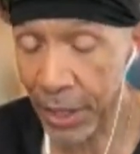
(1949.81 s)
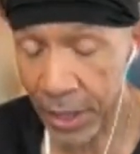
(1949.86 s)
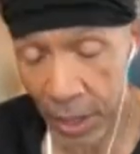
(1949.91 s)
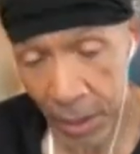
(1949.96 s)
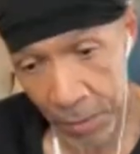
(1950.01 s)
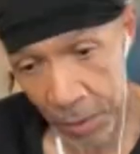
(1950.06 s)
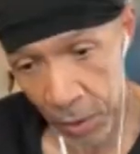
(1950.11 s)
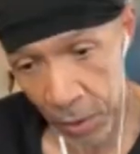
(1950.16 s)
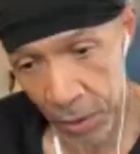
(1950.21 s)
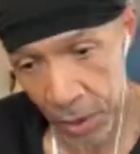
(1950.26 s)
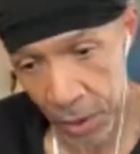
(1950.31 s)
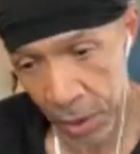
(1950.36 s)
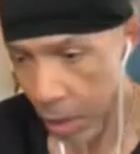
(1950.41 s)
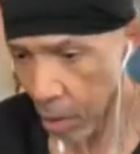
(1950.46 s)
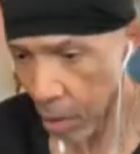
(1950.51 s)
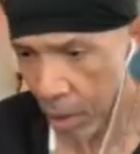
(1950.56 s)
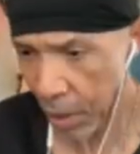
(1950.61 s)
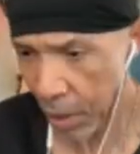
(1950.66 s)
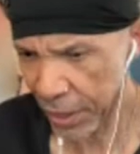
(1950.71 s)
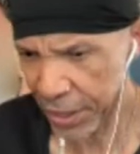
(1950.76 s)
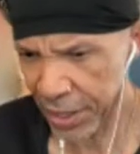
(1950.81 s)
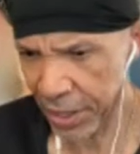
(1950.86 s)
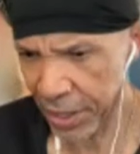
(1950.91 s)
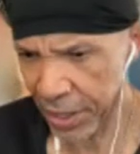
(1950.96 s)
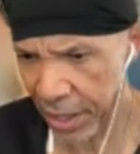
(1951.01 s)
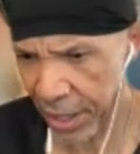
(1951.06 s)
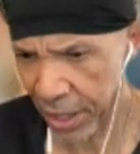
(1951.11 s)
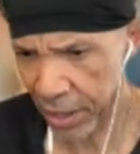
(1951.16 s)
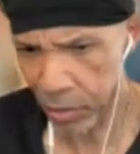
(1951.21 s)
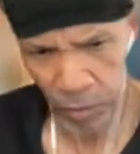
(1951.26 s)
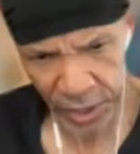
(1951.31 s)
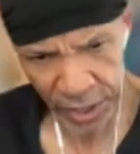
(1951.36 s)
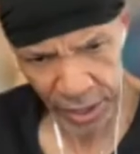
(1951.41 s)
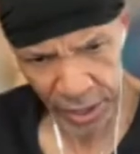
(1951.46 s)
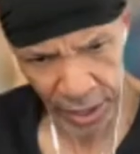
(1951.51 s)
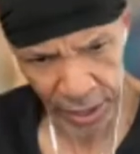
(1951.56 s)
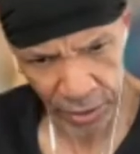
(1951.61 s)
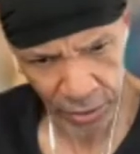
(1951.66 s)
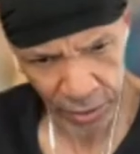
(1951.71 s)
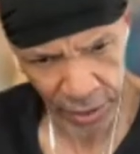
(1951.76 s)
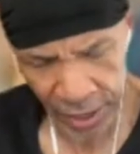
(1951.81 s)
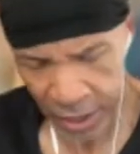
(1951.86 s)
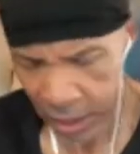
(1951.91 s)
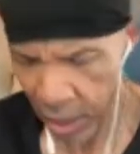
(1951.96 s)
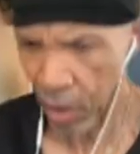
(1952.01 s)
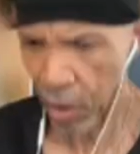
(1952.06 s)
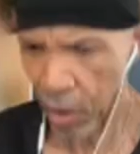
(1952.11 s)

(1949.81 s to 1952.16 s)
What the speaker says: and I'm going, I did that. When did I do that?